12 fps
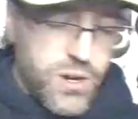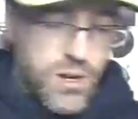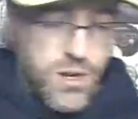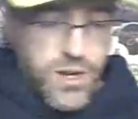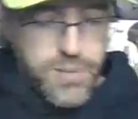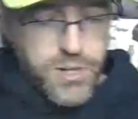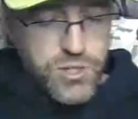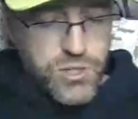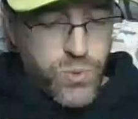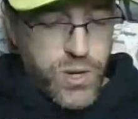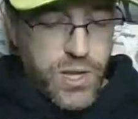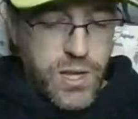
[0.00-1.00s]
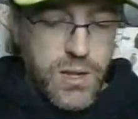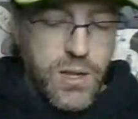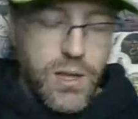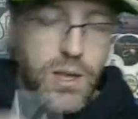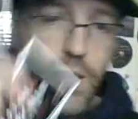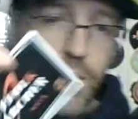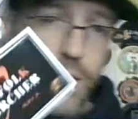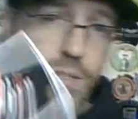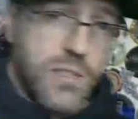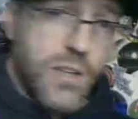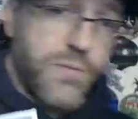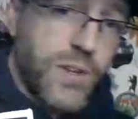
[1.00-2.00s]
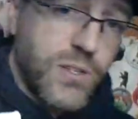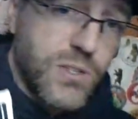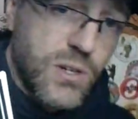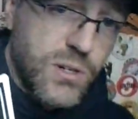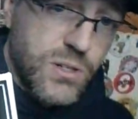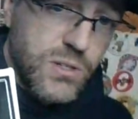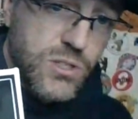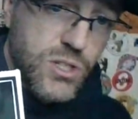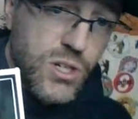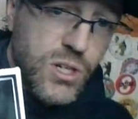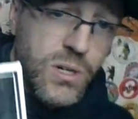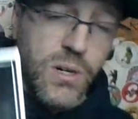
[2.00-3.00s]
Come Out Swinging. And the Suffix Sir.